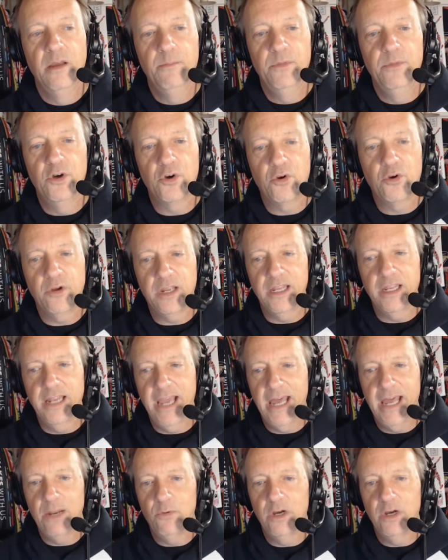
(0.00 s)
Mill Creek and
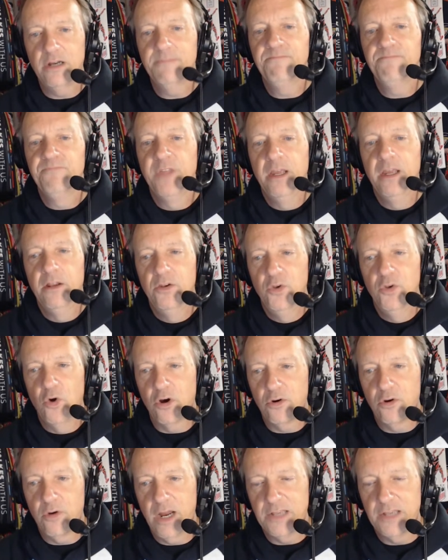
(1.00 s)
Etowah,
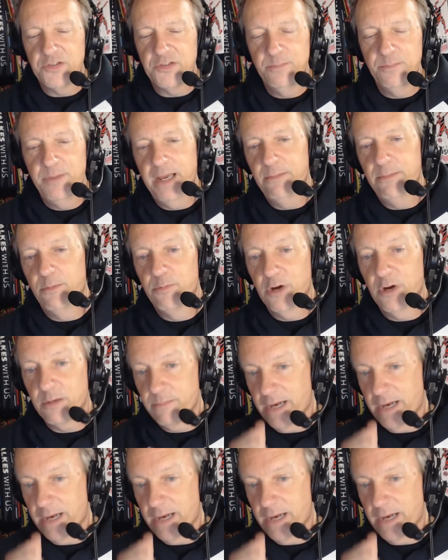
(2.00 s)
Norcross and Pebblebrook.